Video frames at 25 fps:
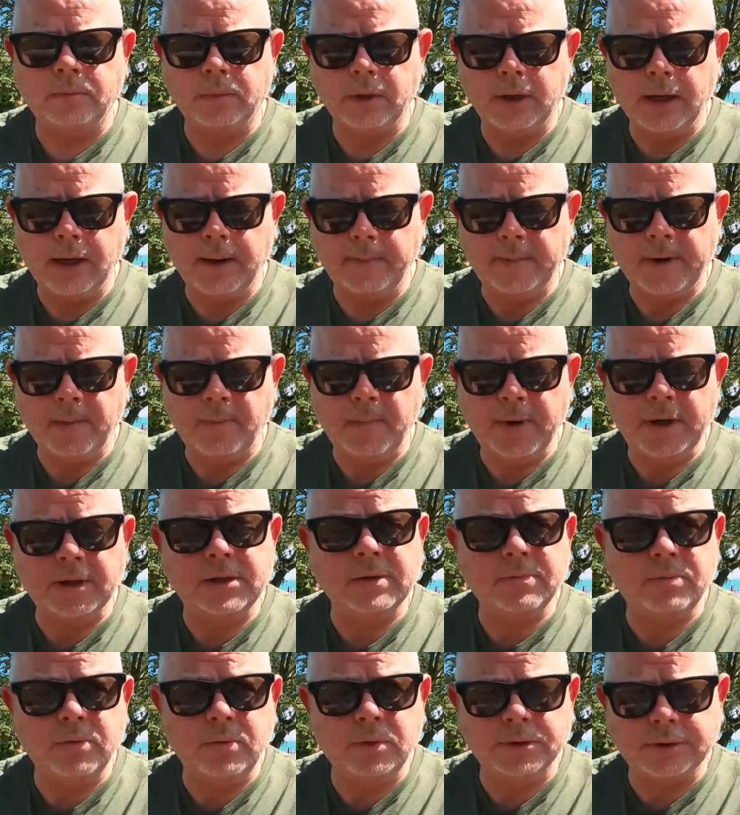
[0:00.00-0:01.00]
them
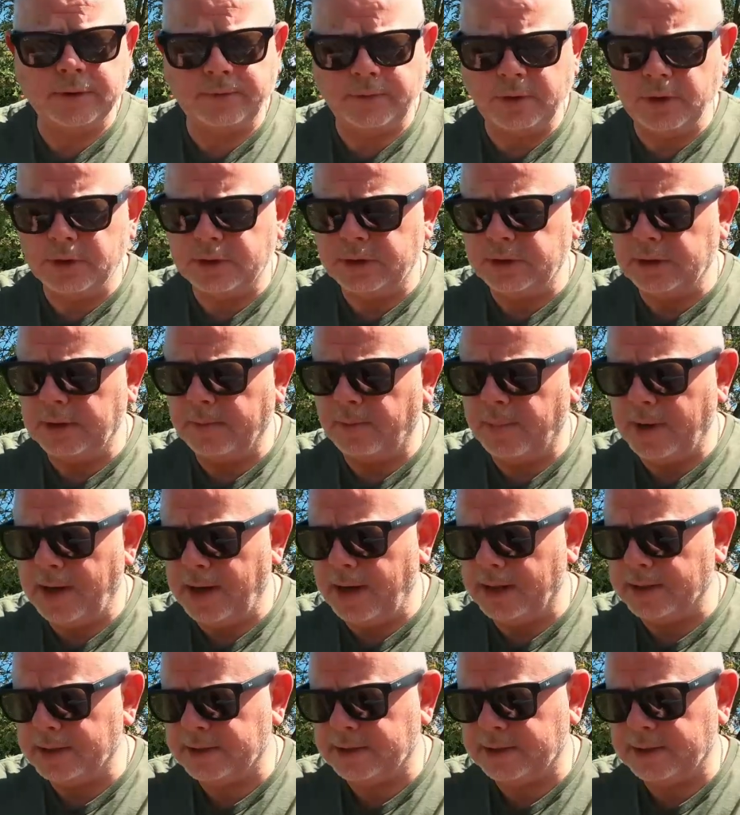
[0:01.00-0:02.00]
compared to poles I've used in the
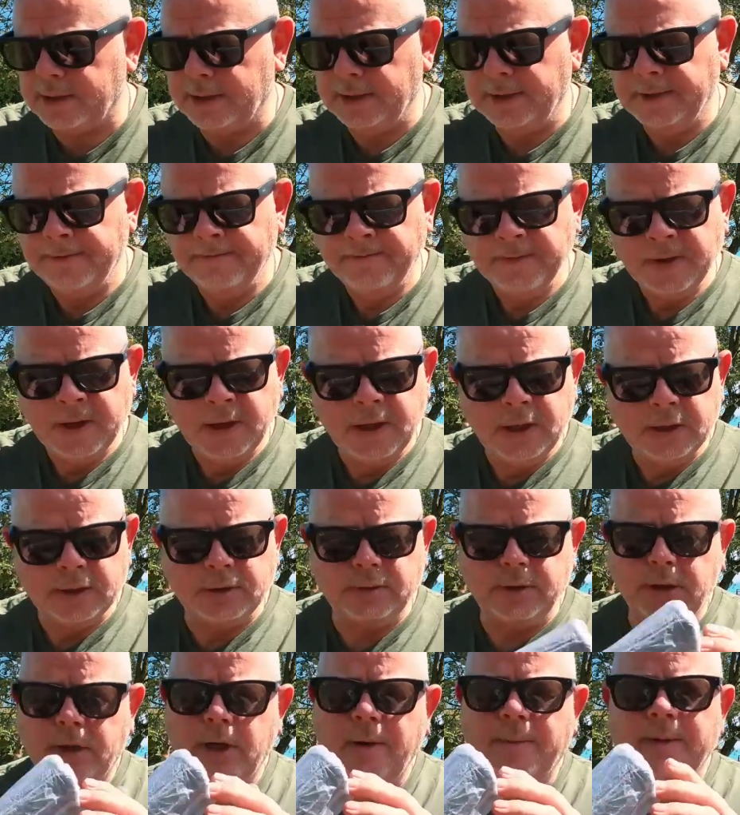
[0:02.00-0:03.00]
past.
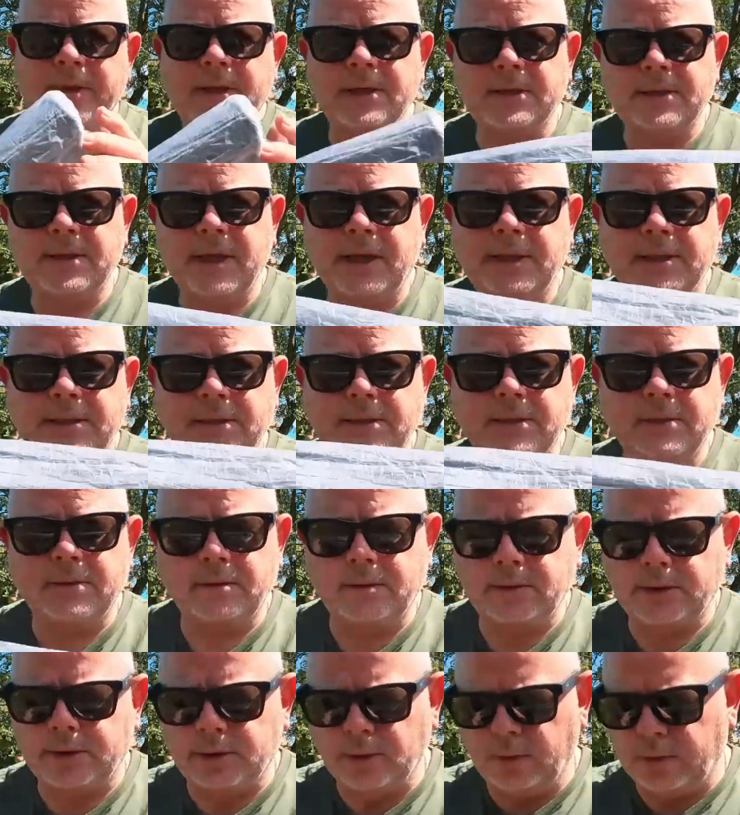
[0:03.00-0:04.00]
So they come in this nice
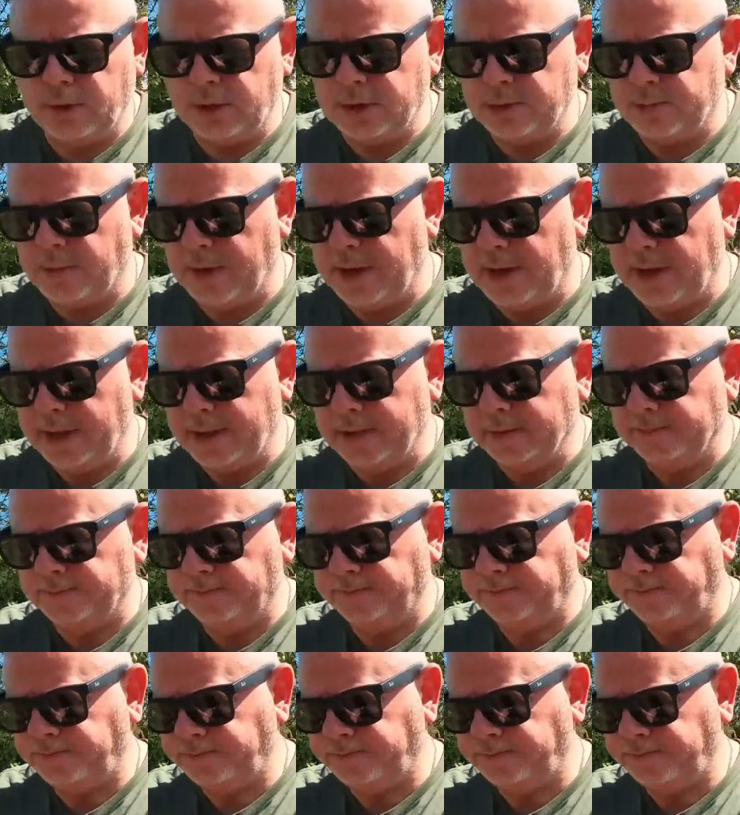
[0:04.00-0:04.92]
storage bag.